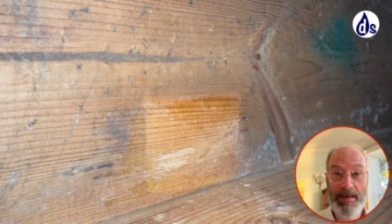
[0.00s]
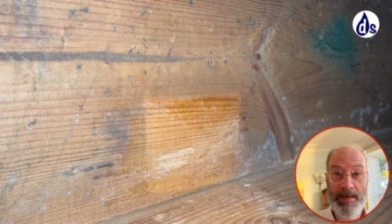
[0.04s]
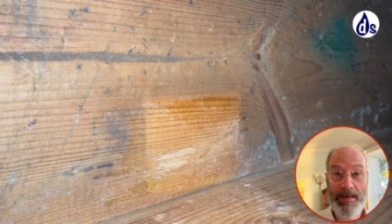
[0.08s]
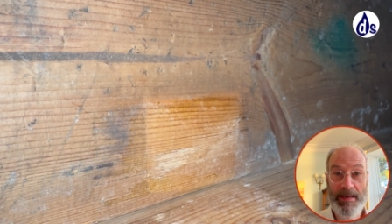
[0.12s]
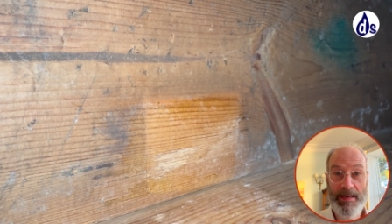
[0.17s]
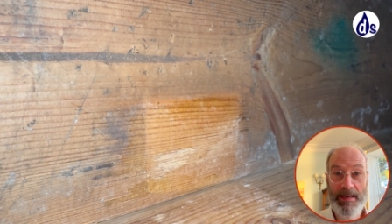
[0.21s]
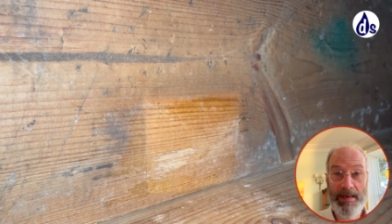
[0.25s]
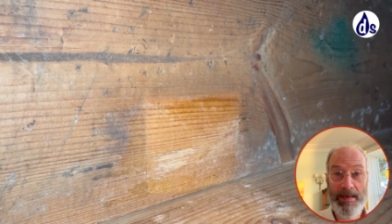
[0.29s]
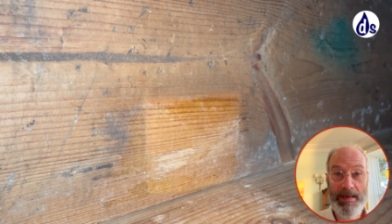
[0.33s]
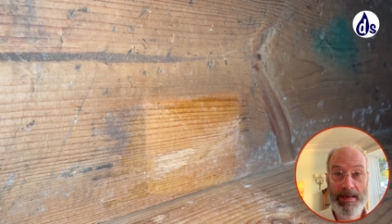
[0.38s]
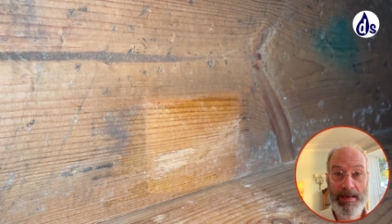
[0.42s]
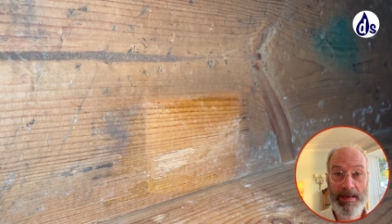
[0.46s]

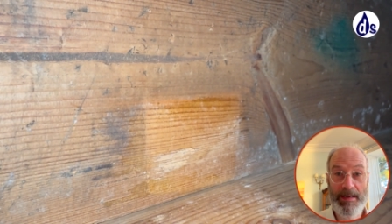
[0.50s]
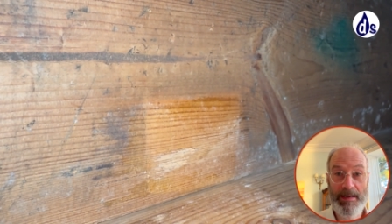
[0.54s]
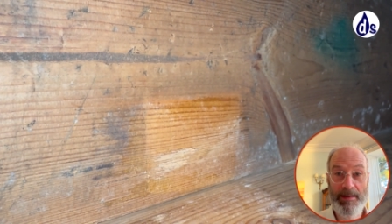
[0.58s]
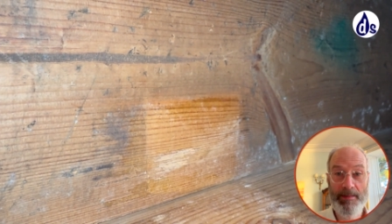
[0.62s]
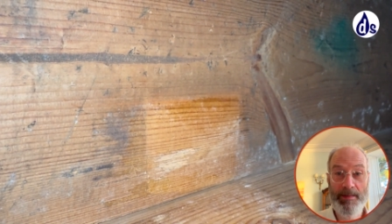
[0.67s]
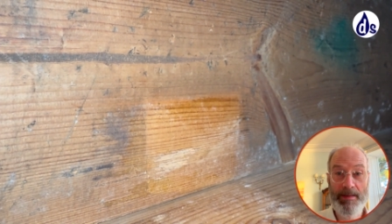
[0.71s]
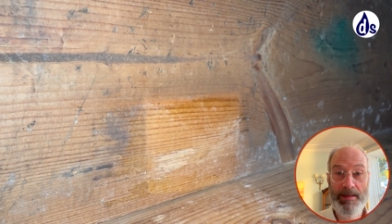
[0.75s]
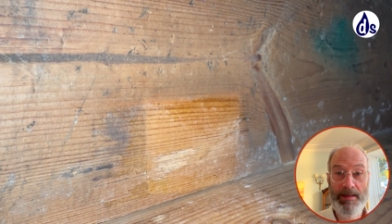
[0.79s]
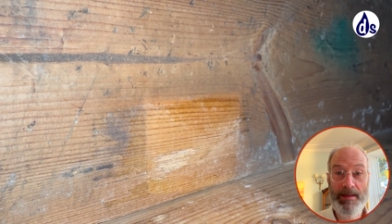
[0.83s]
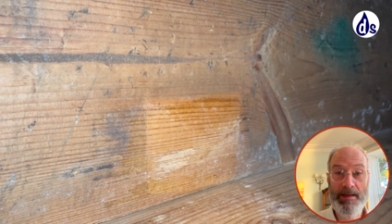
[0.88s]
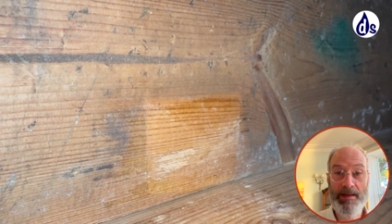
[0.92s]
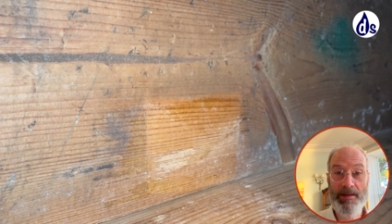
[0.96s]

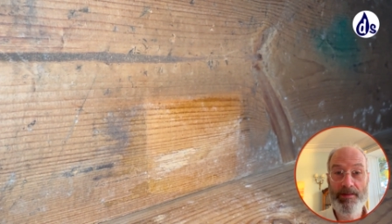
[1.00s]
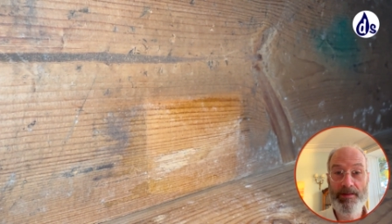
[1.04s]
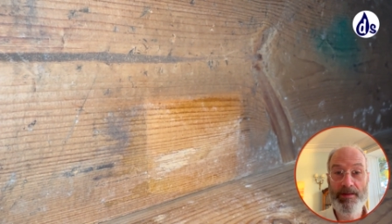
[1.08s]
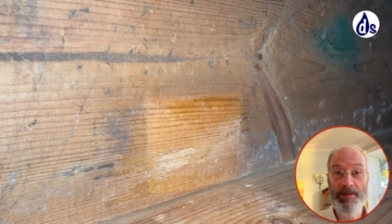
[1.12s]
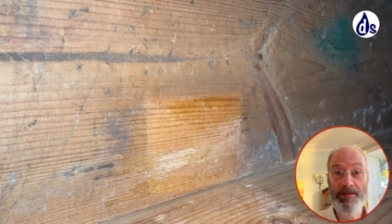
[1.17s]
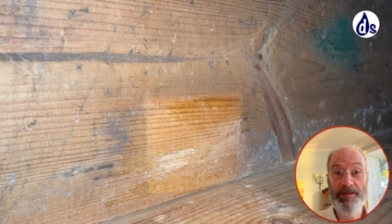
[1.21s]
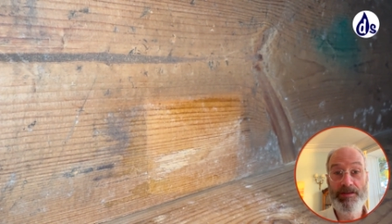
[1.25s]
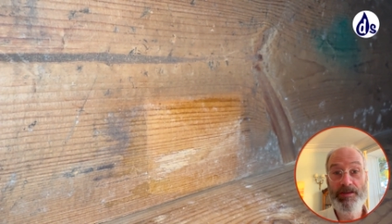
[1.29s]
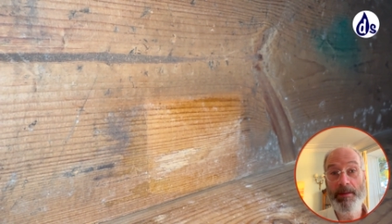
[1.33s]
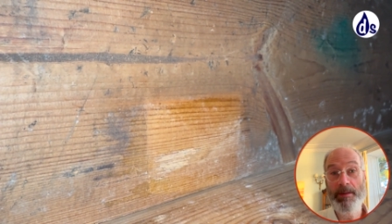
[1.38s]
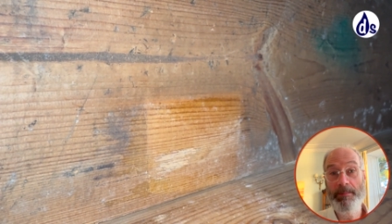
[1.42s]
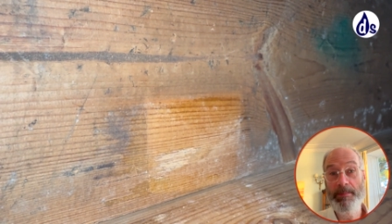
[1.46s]

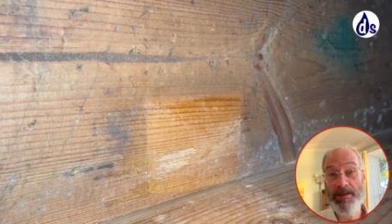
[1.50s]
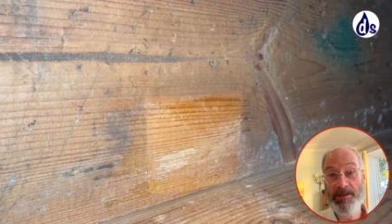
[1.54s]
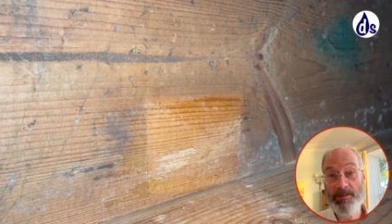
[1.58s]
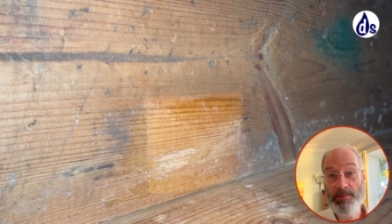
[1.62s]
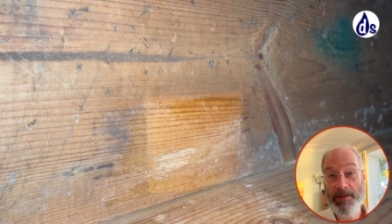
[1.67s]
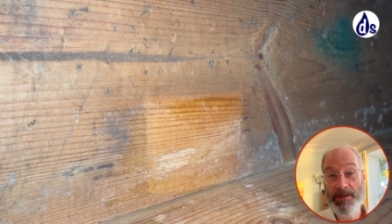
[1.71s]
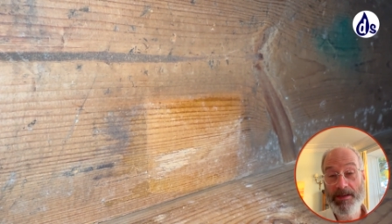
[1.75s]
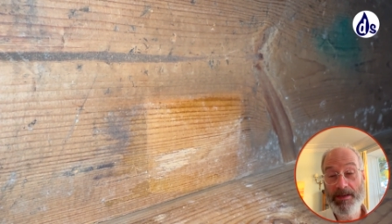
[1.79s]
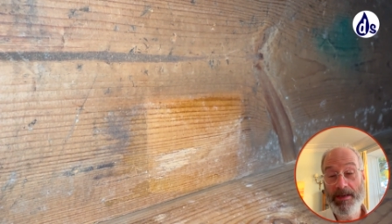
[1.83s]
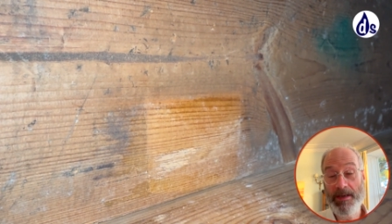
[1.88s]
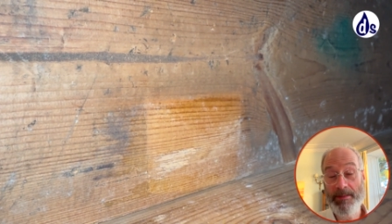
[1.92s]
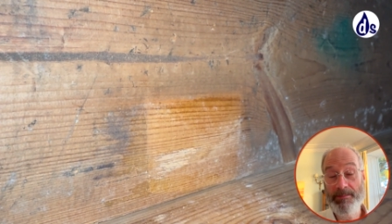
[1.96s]
The trouble is, when
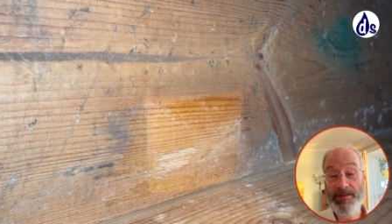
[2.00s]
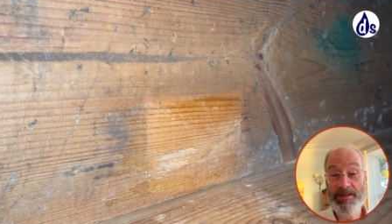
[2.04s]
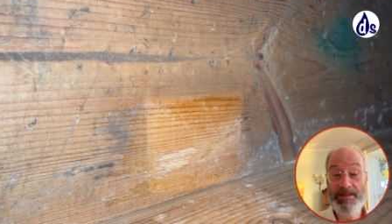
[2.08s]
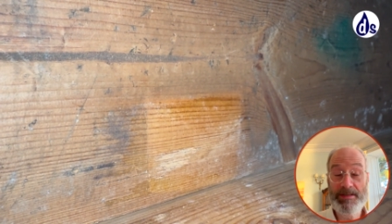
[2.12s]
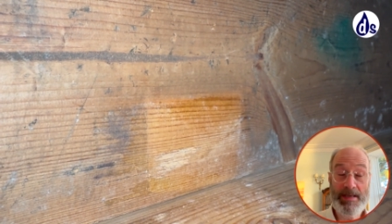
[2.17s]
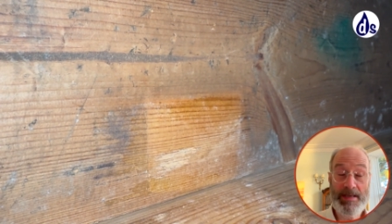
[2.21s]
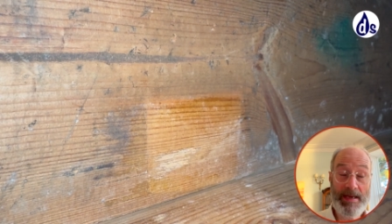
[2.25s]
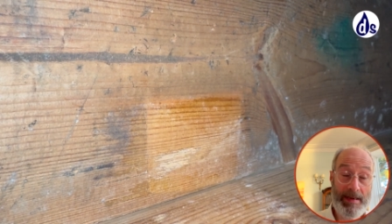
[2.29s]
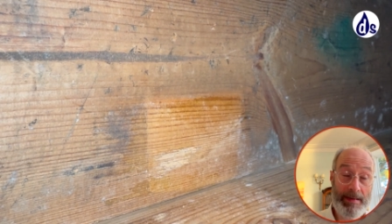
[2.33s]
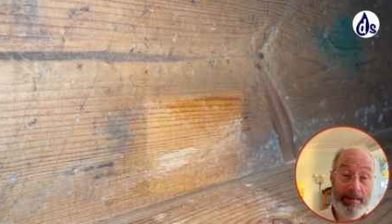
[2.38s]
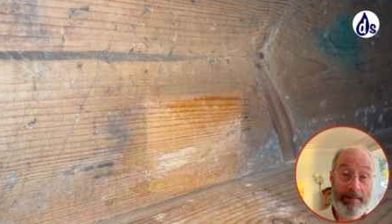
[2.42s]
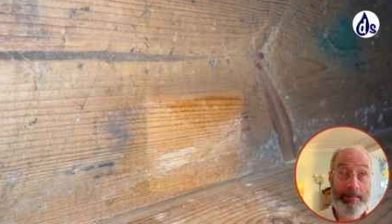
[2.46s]
you come to
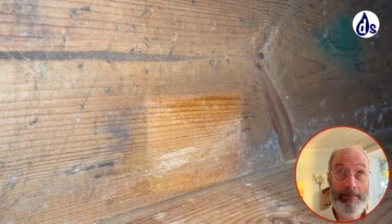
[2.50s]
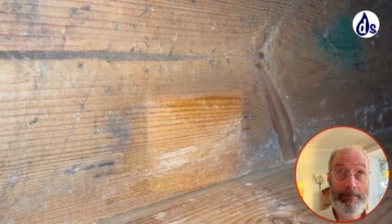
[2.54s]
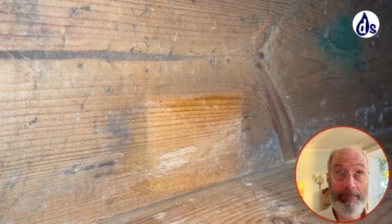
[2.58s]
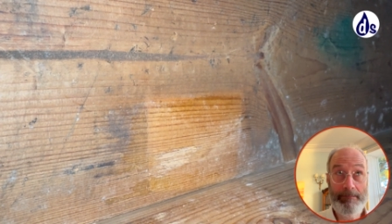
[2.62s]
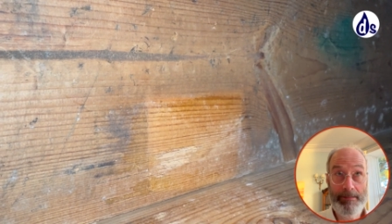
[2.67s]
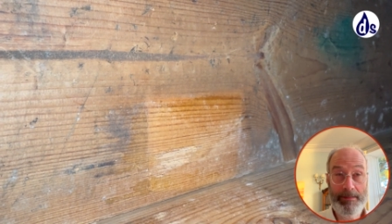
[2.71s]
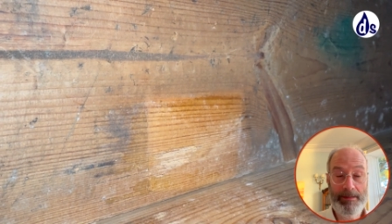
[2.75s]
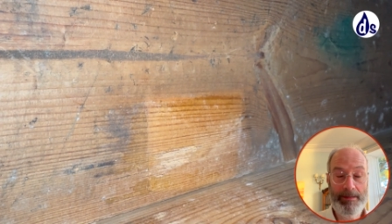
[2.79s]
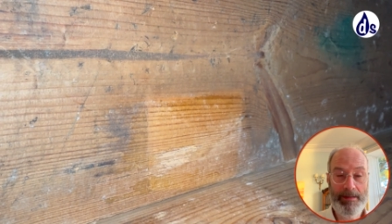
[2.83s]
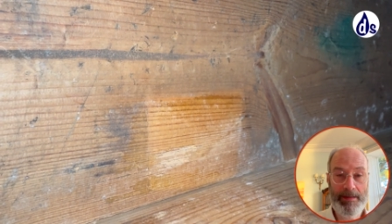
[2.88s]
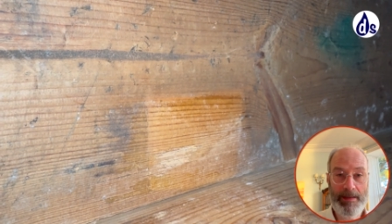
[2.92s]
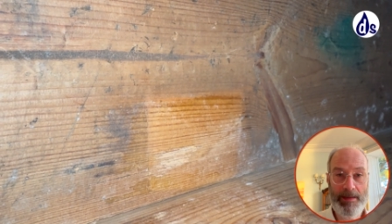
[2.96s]
sell it,
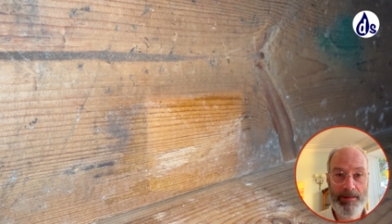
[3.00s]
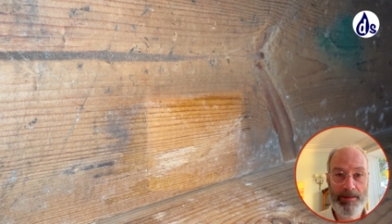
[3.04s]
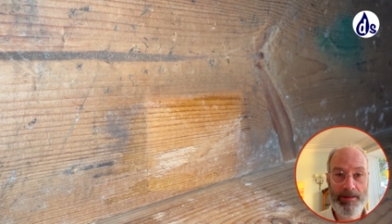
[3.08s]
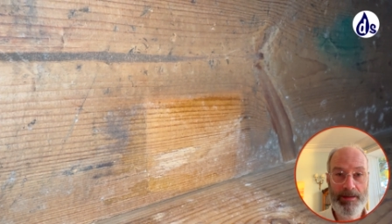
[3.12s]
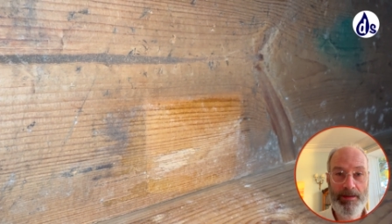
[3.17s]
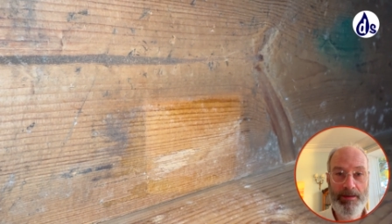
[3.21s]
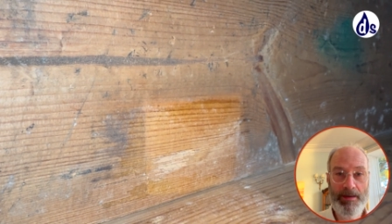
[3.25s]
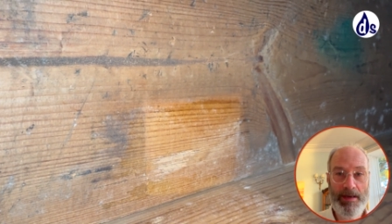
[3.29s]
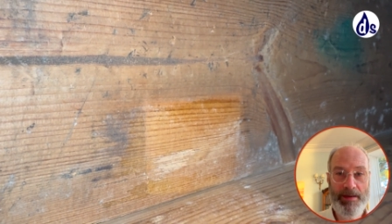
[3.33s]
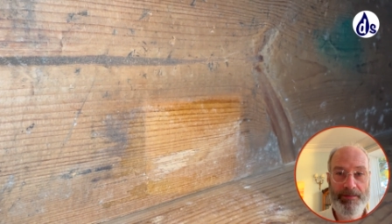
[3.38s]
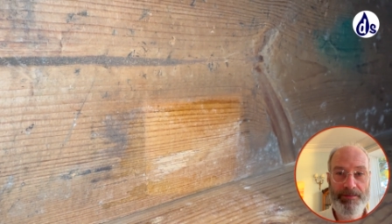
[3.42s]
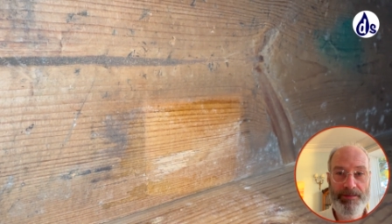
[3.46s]
you know,
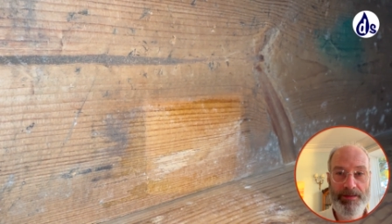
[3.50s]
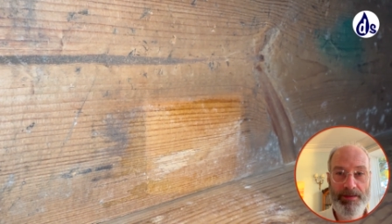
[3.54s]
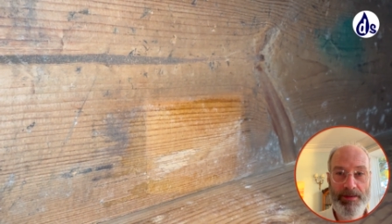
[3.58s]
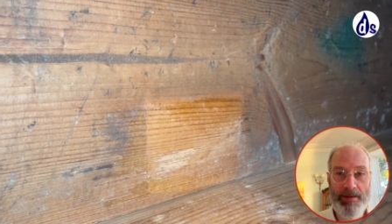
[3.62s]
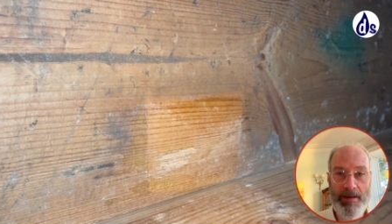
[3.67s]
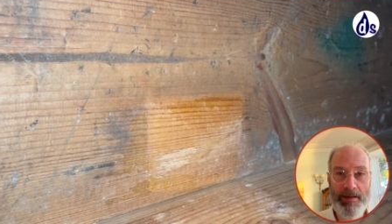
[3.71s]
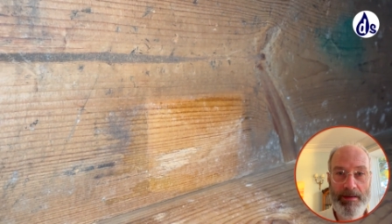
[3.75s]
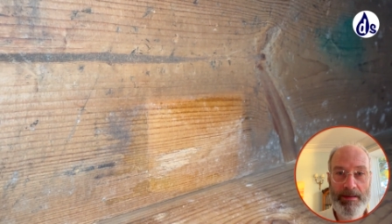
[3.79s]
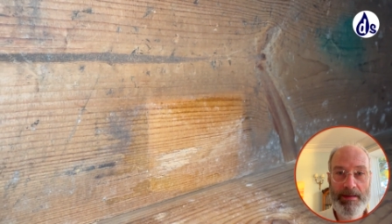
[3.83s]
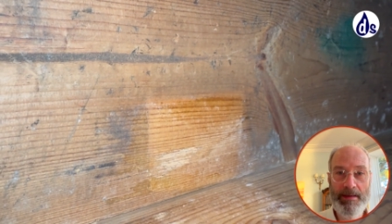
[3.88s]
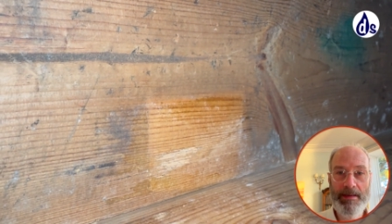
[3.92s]
you have to